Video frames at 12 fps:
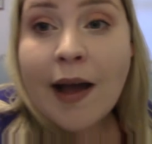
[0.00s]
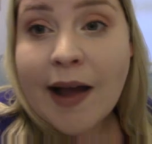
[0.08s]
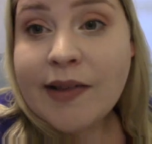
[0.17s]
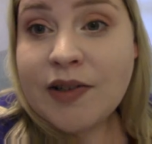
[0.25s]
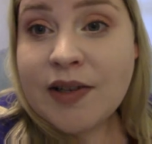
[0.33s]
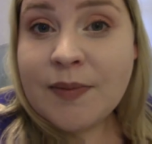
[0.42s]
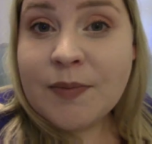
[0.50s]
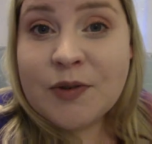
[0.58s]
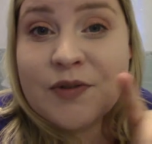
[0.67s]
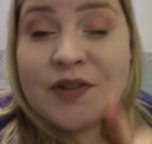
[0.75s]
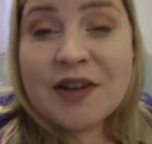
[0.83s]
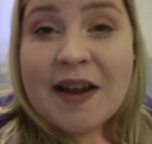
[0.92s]
and seems
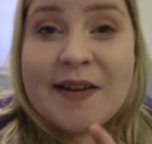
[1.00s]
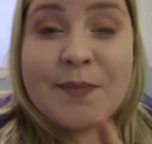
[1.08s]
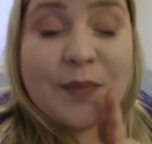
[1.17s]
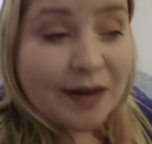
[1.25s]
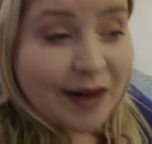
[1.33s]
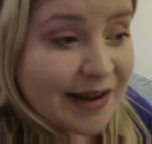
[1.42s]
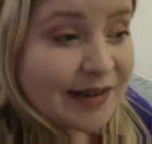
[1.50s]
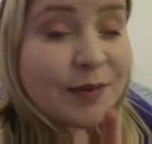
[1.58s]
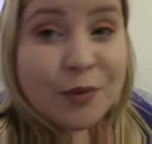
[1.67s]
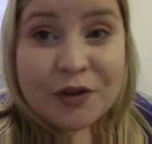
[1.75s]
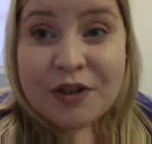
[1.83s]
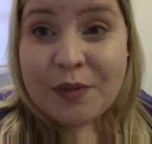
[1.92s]
to have stayed in place
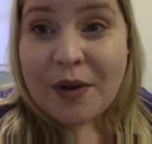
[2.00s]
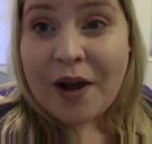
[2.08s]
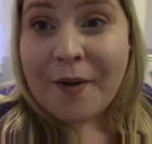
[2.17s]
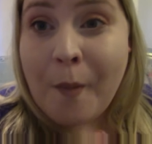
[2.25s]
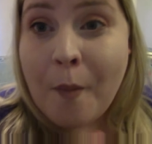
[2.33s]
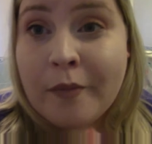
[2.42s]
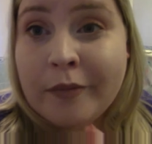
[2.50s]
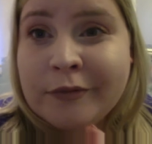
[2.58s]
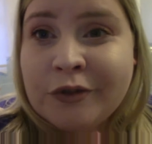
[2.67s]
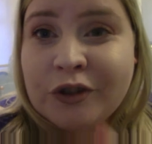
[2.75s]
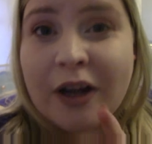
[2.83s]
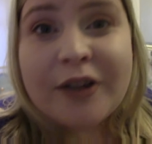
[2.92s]
pretty well.
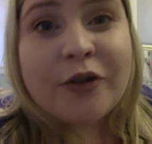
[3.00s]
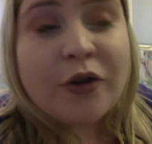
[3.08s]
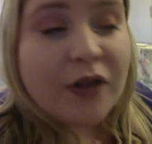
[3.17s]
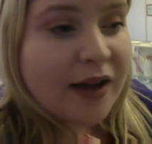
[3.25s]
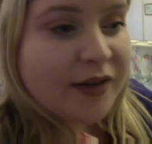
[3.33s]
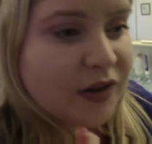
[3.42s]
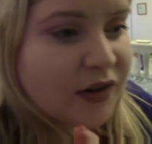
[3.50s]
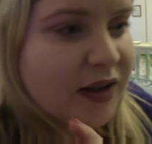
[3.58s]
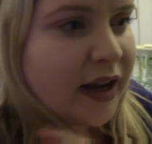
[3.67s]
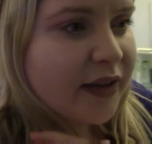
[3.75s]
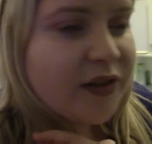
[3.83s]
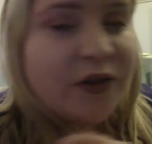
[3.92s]
So I call that a
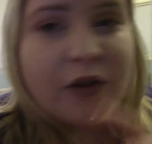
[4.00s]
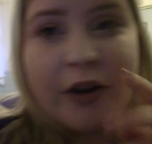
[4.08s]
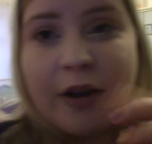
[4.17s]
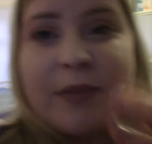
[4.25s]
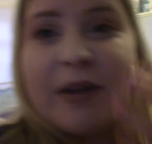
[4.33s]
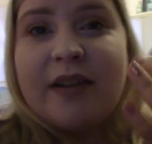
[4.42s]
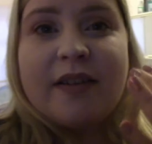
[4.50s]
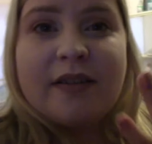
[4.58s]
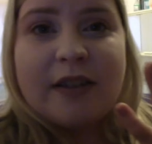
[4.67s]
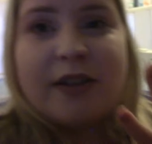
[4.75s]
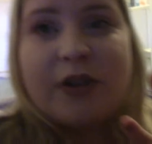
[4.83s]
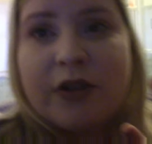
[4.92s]
success. Sorry, I'm eating
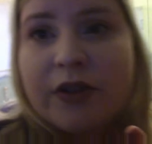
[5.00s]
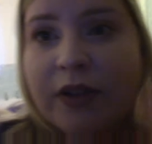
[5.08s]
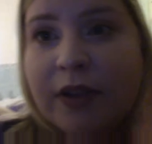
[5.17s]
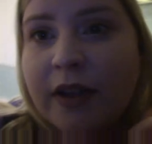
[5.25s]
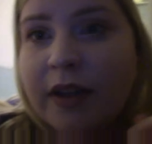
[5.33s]
like nuts.